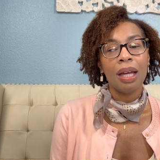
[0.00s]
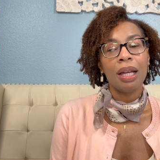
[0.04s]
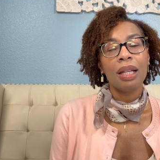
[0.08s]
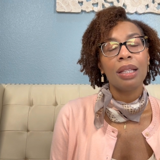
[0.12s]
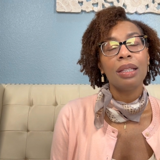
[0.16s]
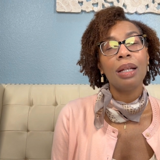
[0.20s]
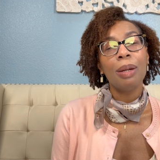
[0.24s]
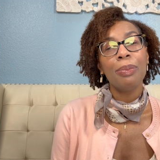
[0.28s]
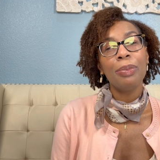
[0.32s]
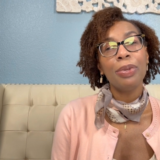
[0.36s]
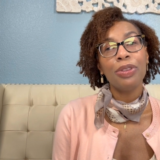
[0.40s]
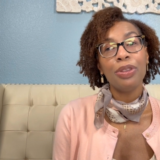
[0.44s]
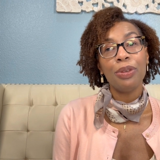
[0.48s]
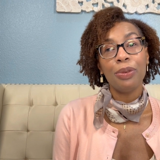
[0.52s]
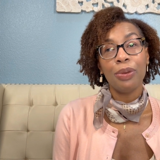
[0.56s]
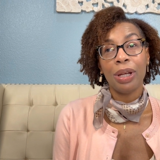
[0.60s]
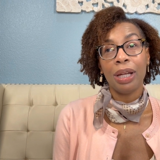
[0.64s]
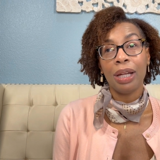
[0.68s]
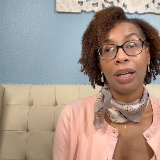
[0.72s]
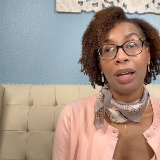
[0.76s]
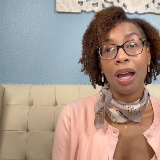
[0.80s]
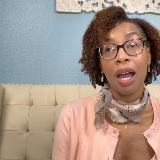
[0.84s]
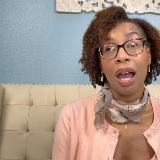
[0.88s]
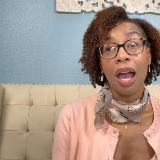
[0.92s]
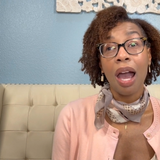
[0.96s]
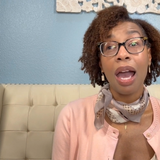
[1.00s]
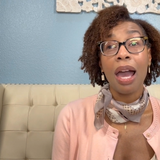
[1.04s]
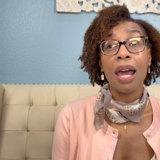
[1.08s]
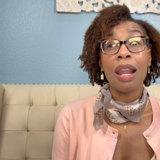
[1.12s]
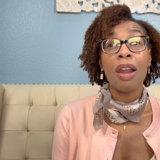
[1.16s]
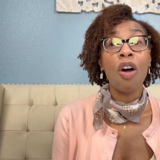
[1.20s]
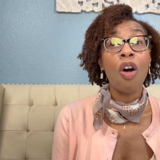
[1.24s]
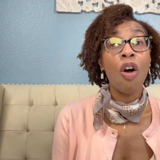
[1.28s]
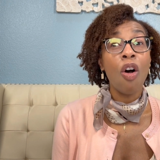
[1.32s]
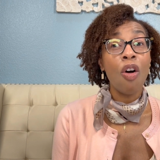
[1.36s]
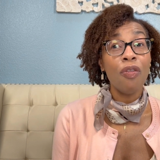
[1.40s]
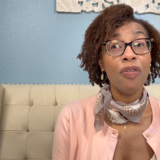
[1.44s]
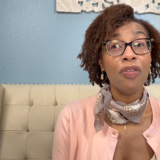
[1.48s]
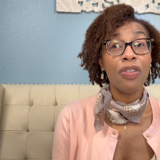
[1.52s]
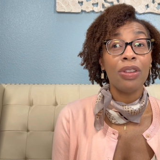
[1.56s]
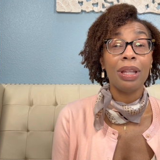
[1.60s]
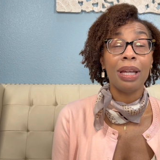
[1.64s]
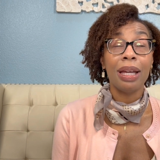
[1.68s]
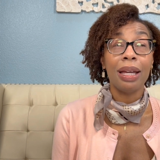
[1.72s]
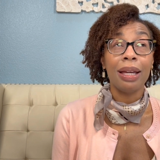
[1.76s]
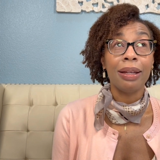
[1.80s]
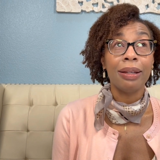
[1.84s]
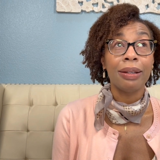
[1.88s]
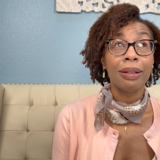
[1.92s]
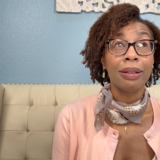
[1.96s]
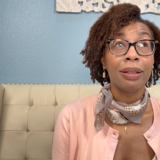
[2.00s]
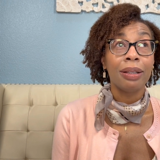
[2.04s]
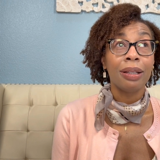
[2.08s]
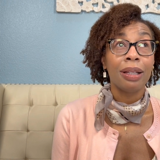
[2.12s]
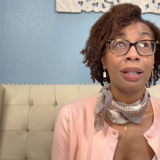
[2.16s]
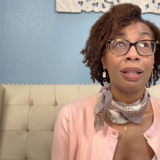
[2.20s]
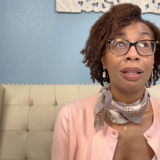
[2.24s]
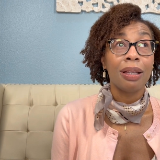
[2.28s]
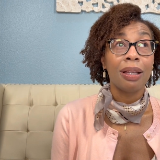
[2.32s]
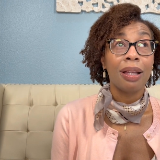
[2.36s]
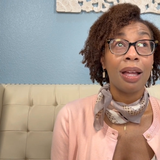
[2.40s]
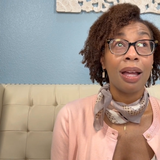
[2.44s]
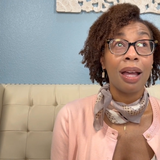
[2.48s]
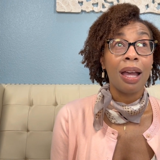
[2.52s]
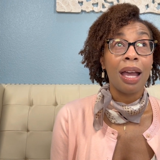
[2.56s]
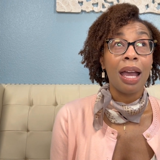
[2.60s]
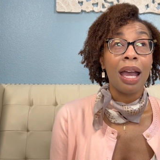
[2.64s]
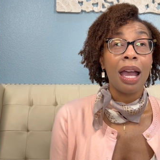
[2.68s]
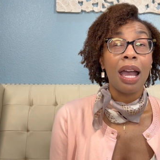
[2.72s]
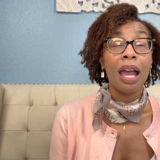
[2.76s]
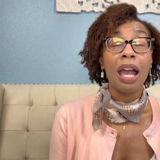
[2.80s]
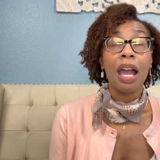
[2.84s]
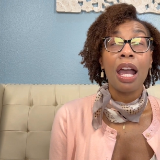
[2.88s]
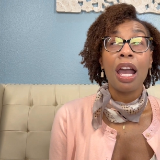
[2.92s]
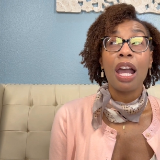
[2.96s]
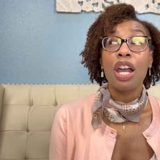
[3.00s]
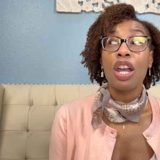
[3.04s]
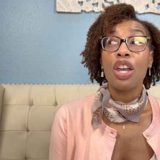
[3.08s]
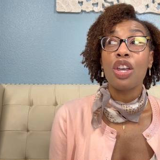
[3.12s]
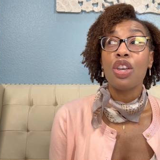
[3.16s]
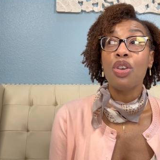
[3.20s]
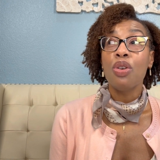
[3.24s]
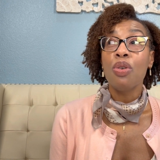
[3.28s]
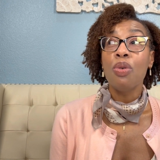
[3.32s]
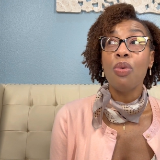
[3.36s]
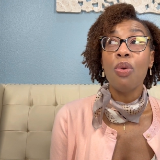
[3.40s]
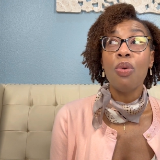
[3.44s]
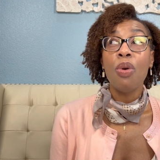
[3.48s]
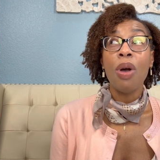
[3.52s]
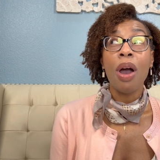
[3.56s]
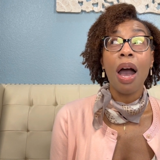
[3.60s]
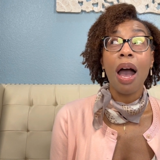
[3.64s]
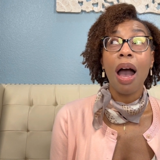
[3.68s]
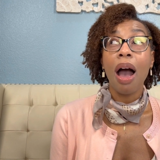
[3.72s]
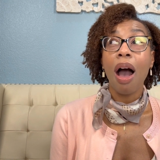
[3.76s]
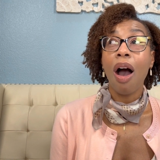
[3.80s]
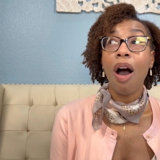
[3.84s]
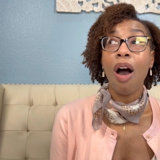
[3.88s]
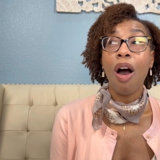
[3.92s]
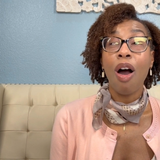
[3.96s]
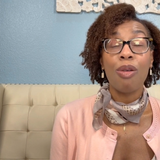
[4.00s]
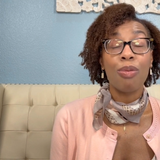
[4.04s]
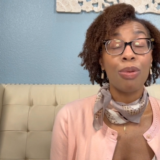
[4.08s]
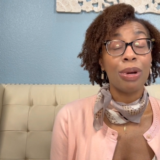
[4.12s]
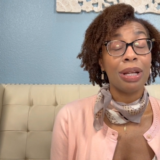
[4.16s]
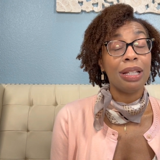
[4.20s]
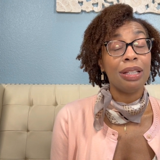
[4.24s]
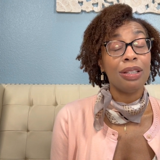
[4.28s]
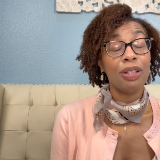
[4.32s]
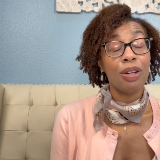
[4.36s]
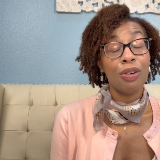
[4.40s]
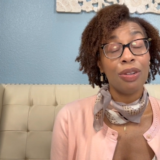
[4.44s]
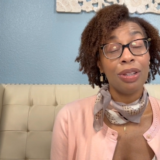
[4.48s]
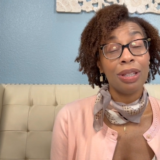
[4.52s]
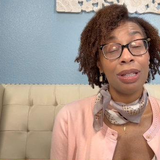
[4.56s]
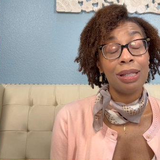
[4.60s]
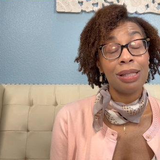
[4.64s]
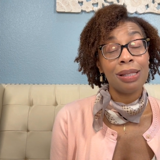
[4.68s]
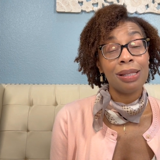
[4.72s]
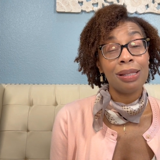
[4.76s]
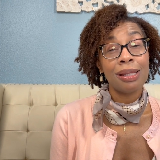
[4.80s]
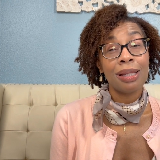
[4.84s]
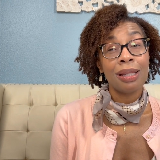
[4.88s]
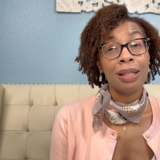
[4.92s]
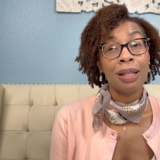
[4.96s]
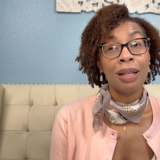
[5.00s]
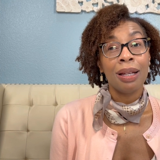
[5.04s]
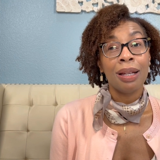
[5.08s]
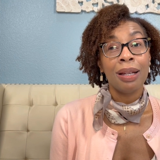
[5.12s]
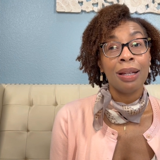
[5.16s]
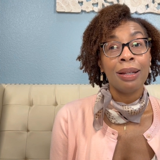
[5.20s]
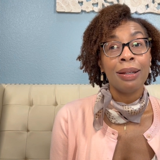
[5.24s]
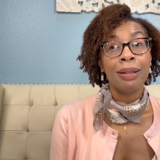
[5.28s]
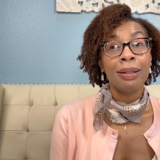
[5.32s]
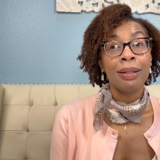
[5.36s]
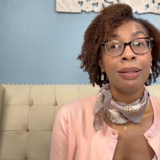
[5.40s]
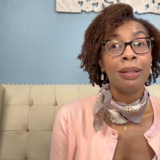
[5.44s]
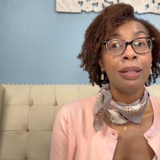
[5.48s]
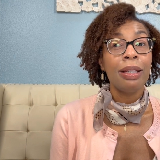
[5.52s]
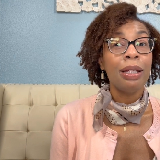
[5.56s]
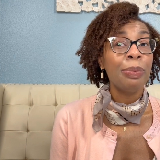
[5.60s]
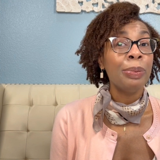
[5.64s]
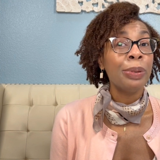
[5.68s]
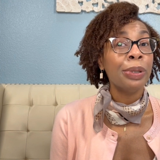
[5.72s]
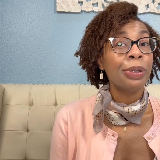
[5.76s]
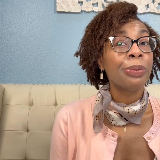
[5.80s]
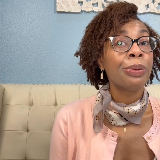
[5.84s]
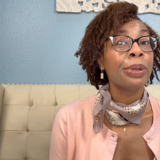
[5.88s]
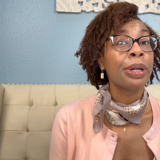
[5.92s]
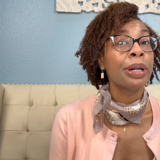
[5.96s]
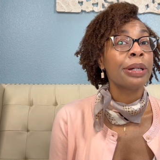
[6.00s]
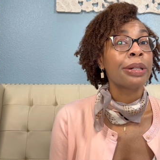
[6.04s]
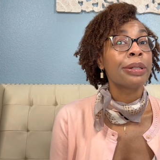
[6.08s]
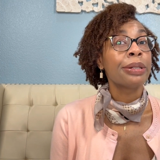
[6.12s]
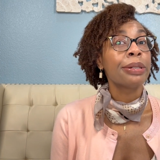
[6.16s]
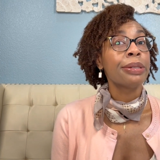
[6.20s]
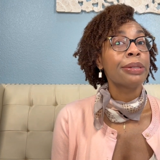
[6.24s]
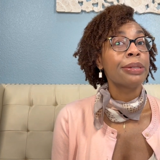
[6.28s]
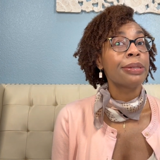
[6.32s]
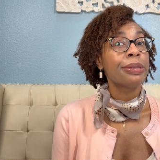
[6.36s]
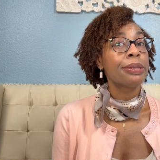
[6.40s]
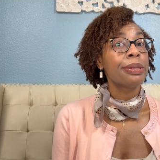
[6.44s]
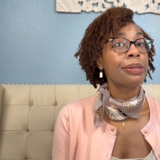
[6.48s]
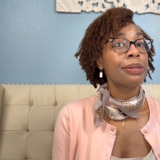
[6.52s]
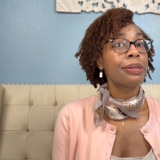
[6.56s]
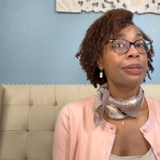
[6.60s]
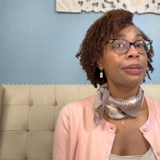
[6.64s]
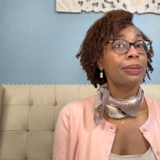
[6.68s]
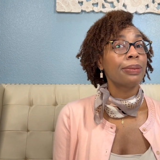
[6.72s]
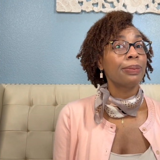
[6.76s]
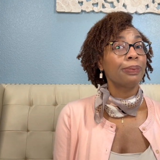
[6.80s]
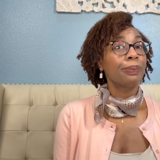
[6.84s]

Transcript: Number three, and hopefully you already know this, keep your records.